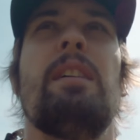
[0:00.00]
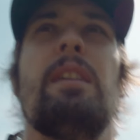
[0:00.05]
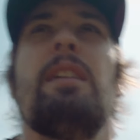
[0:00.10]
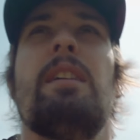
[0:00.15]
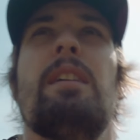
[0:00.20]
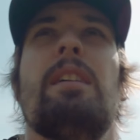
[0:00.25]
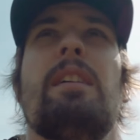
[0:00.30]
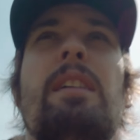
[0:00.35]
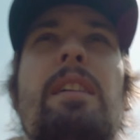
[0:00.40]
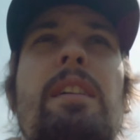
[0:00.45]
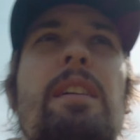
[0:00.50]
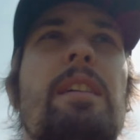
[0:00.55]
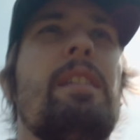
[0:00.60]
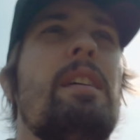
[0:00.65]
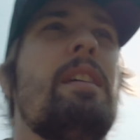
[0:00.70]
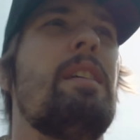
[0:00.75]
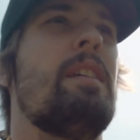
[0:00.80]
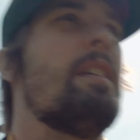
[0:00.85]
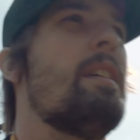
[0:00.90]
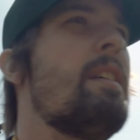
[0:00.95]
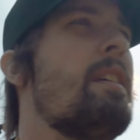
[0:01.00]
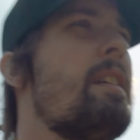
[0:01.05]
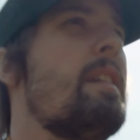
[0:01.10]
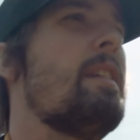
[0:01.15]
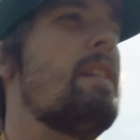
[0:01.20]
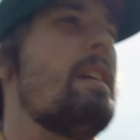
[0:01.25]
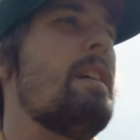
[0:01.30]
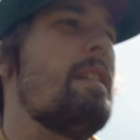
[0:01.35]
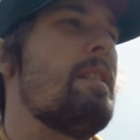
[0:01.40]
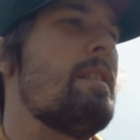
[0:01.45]

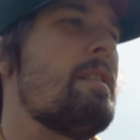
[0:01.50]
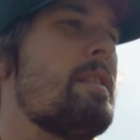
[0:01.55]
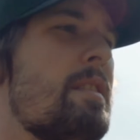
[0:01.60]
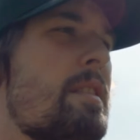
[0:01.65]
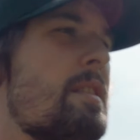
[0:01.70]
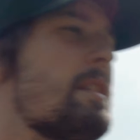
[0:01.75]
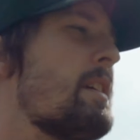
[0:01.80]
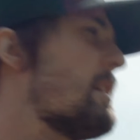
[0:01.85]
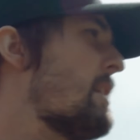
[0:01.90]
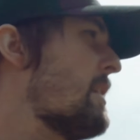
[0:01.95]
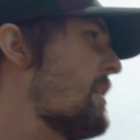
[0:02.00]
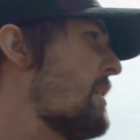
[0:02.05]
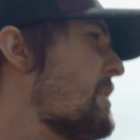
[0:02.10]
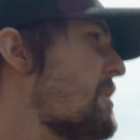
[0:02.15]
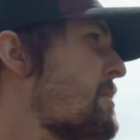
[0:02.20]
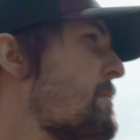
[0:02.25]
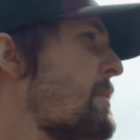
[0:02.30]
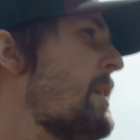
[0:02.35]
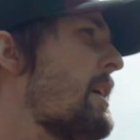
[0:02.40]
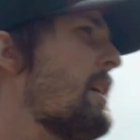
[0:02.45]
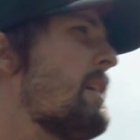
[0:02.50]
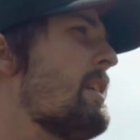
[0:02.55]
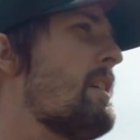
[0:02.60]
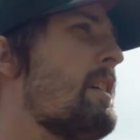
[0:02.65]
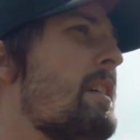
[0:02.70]
Yeah, this looks like a good spot.